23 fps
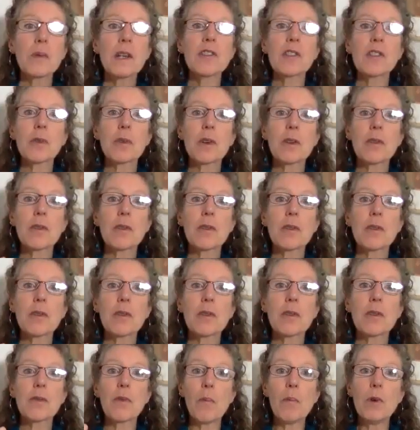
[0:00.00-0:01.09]
just sort of
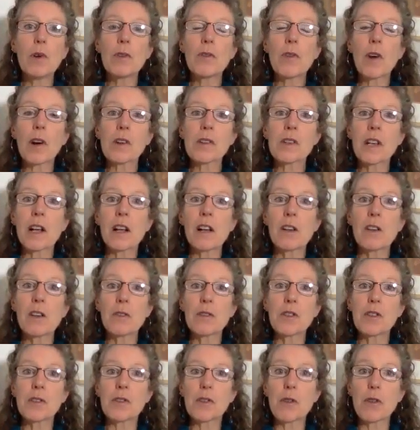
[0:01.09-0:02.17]
move
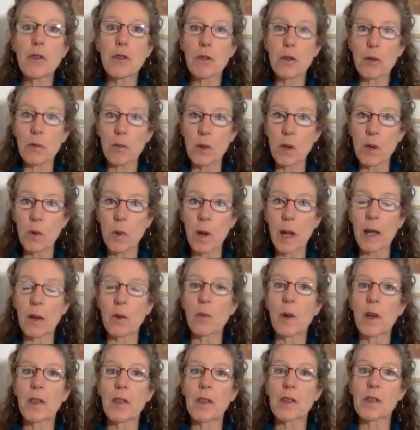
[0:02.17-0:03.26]
ourselves through it
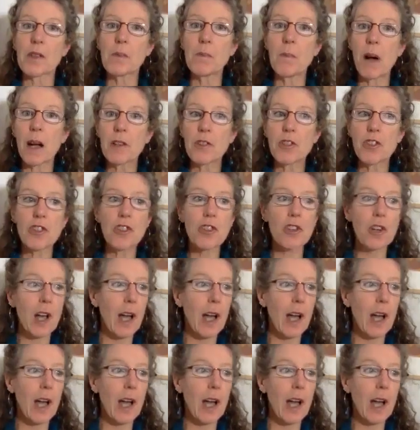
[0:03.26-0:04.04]
with as much,